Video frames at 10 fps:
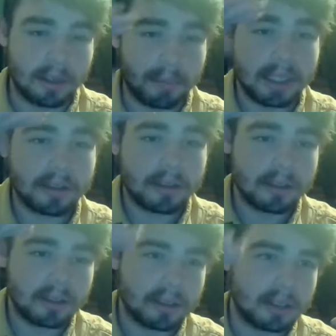
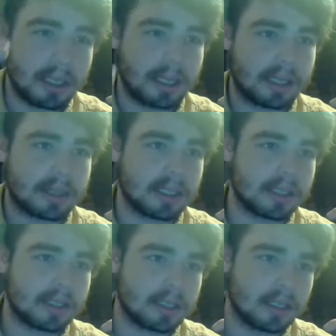bigger and I
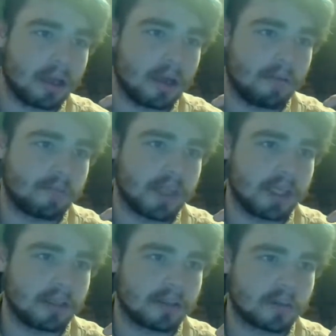think of
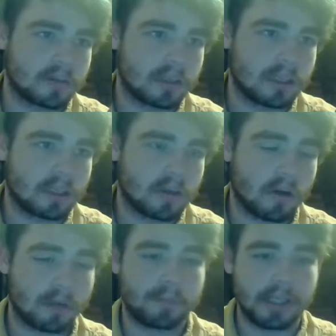things
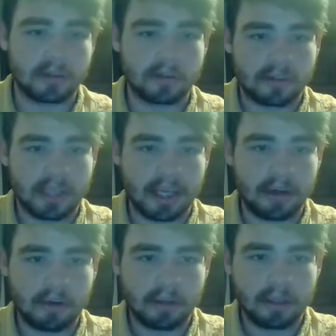on a bigger
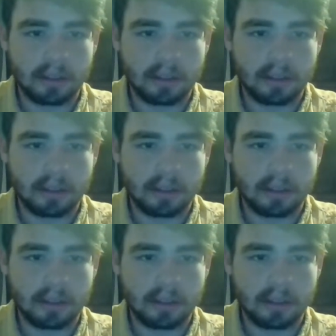scale